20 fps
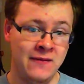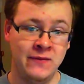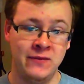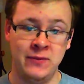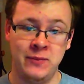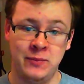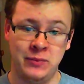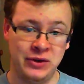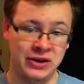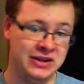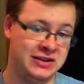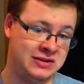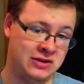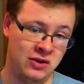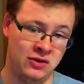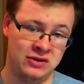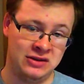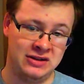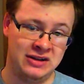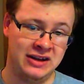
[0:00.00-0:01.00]
please
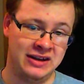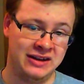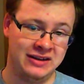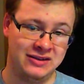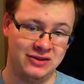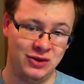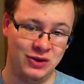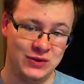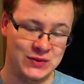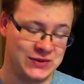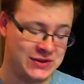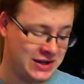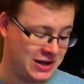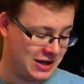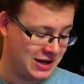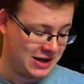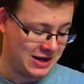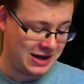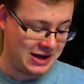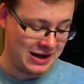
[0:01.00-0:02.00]
don't link those.
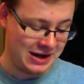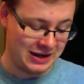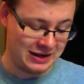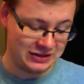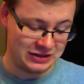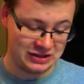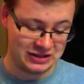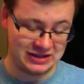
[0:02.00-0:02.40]
Just